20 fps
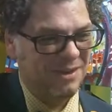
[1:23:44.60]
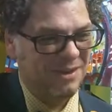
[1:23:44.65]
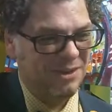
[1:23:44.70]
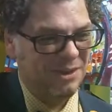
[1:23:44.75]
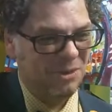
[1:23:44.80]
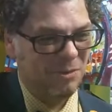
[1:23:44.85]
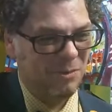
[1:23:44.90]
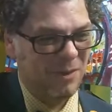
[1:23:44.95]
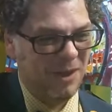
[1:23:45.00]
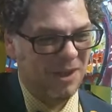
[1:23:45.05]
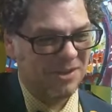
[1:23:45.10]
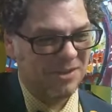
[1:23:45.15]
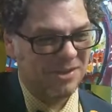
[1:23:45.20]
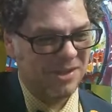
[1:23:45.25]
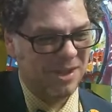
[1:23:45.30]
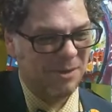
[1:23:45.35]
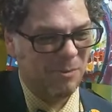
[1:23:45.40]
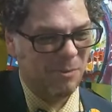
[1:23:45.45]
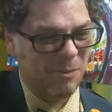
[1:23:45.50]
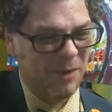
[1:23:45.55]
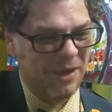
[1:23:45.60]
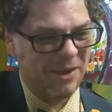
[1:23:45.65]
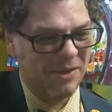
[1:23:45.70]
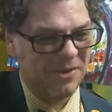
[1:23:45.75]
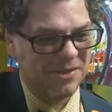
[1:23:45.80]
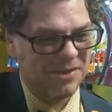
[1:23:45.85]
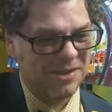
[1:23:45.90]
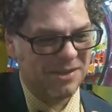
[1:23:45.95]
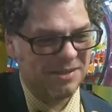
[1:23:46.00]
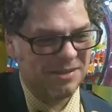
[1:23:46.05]
No whales. Yeah,
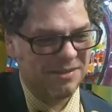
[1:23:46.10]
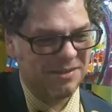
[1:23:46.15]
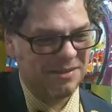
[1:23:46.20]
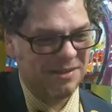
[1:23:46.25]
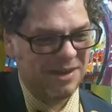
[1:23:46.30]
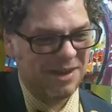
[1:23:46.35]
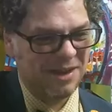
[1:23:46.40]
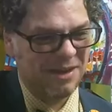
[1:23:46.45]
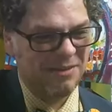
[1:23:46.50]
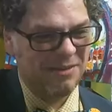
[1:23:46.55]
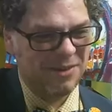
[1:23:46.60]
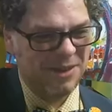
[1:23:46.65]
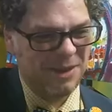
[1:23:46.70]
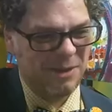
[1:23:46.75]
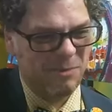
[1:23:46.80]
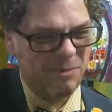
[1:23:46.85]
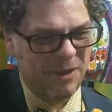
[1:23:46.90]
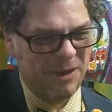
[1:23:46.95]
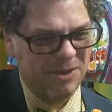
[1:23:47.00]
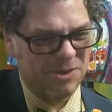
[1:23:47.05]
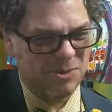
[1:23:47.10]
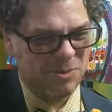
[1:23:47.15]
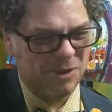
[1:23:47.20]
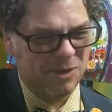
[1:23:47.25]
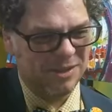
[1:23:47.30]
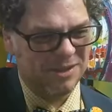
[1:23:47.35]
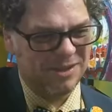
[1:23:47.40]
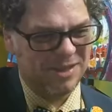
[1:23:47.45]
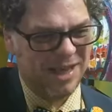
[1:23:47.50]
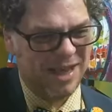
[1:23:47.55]
whales. I don't think whales
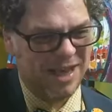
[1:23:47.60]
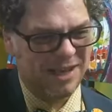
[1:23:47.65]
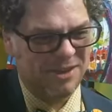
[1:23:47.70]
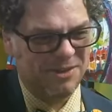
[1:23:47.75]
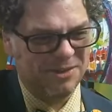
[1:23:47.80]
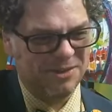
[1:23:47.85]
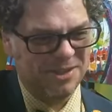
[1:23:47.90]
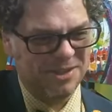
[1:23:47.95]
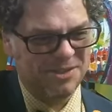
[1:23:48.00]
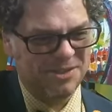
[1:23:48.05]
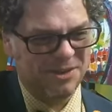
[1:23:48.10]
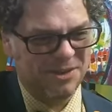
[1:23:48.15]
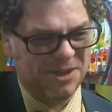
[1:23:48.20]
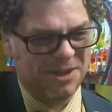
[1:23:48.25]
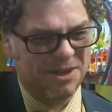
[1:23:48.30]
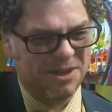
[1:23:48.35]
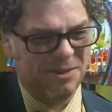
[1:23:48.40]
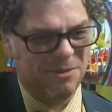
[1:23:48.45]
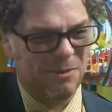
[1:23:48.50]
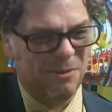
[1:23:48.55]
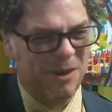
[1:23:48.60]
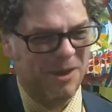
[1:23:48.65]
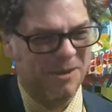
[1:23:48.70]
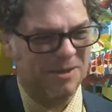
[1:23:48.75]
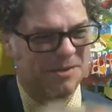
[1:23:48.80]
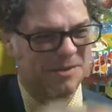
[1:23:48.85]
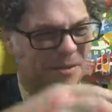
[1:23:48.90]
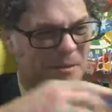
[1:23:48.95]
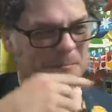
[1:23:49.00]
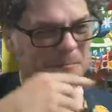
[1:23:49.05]
will attack unless they're killer
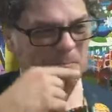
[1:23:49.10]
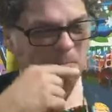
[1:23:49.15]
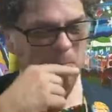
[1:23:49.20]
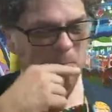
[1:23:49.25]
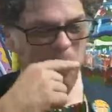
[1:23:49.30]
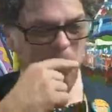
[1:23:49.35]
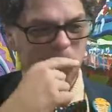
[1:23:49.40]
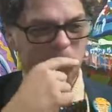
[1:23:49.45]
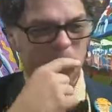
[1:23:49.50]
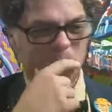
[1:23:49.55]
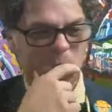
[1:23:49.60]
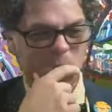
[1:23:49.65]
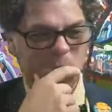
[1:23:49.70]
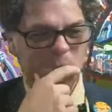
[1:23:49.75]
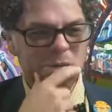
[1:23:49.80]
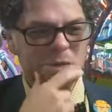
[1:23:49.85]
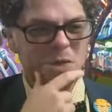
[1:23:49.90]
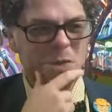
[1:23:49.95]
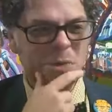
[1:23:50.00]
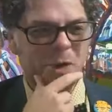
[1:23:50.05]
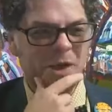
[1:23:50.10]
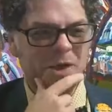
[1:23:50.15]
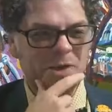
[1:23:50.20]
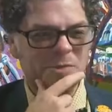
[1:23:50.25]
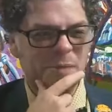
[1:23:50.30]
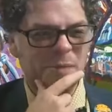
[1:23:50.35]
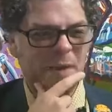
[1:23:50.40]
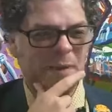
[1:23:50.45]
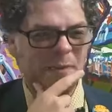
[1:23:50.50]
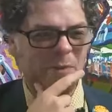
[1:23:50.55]
whales. Blue whales
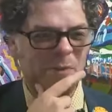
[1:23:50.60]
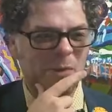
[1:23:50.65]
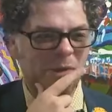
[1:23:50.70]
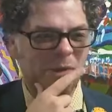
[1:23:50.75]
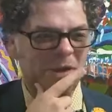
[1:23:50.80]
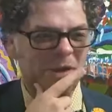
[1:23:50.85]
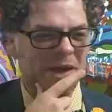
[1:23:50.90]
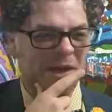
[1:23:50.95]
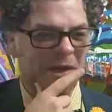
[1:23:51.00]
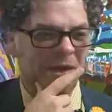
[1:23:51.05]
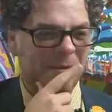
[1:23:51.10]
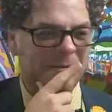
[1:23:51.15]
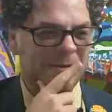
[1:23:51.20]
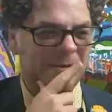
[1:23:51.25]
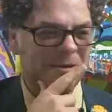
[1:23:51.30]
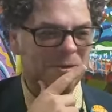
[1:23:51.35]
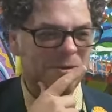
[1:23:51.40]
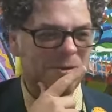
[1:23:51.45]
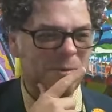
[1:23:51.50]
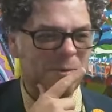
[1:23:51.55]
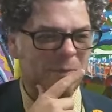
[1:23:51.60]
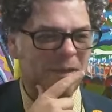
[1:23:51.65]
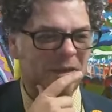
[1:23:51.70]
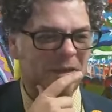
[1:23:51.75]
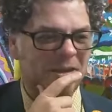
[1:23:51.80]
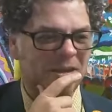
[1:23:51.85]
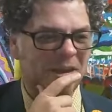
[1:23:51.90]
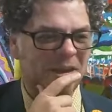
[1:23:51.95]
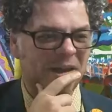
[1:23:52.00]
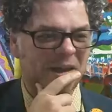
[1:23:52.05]
probably won't care. They're too
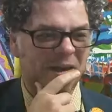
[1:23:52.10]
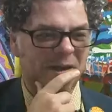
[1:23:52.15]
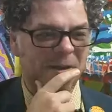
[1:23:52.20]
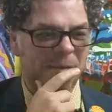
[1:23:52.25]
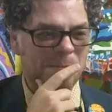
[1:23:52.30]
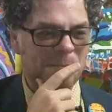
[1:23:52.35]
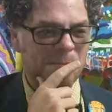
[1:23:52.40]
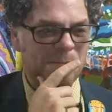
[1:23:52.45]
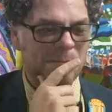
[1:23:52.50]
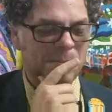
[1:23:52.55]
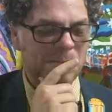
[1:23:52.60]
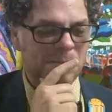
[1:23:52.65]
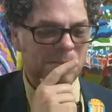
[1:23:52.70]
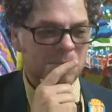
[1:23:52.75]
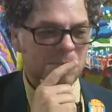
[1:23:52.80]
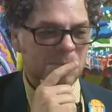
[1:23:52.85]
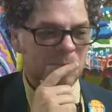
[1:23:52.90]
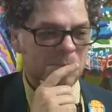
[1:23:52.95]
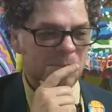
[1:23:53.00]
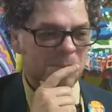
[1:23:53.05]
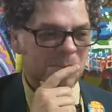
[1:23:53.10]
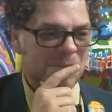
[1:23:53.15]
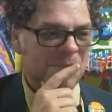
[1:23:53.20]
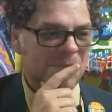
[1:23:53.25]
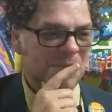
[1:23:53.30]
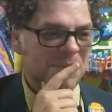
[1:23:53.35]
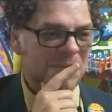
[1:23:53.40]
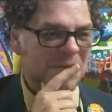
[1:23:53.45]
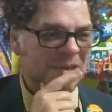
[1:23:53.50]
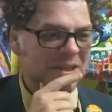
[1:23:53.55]
big to care.
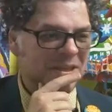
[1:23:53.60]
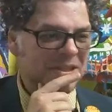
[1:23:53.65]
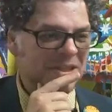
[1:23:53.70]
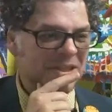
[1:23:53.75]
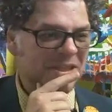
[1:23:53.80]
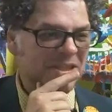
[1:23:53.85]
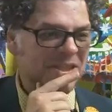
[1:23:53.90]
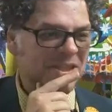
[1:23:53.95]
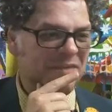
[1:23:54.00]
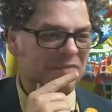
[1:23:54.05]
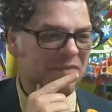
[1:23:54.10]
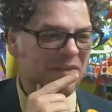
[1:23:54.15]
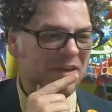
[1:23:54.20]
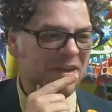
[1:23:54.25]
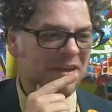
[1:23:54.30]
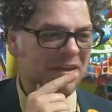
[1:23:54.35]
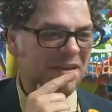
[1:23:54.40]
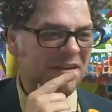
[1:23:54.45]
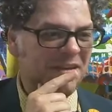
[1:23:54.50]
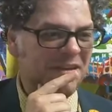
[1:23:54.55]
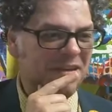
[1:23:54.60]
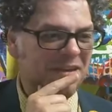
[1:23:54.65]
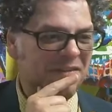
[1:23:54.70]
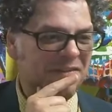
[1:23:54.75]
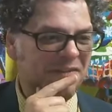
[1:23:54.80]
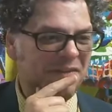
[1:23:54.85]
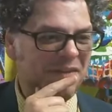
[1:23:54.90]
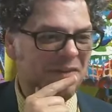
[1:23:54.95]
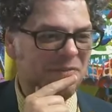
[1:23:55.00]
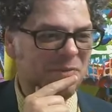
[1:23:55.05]
JC,
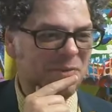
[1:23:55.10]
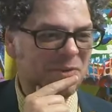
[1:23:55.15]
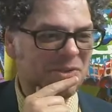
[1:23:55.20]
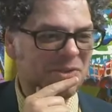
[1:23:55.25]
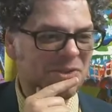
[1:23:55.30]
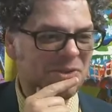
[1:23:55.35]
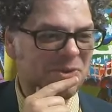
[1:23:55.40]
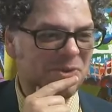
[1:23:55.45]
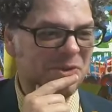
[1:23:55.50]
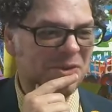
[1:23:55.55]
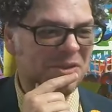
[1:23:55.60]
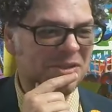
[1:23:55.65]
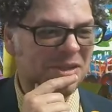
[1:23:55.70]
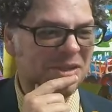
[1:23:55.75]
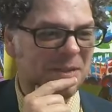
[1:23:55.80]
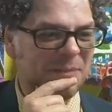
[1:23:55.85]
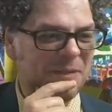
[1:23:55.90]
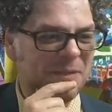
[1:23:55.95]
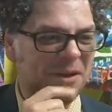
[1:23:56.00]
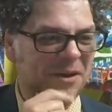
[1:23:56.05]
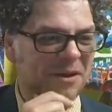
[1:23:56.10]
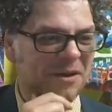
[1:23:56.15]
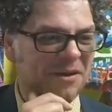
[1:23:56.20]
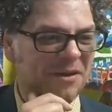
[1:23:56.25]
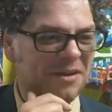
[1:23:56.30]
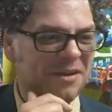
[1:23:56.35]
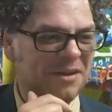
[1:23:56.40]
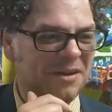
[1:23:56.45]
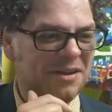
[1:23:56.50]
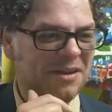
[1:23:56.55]
if everyone scrolls up there
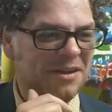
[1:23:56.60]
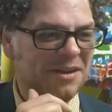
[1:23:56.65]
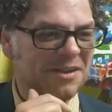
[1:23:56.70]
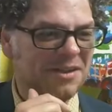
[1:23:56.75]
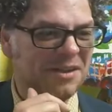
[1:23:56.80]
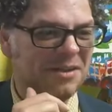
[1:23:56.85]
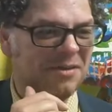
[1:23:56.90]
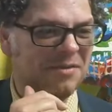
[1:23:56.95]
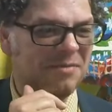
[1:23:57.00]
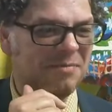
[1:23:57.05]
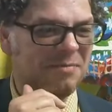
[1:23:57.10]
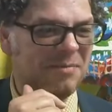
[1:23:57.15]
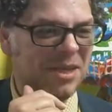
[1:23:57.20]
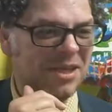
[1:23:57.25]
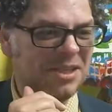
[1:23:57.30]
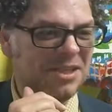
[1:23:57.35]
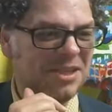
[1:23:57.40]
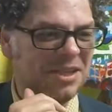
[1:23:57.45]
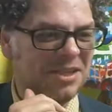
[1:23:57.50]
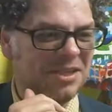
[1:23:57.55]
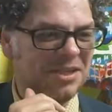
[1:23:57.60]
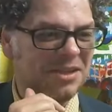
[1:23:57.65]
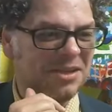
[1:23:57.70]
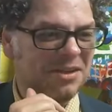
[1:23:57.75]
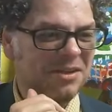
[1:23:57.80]
is a message,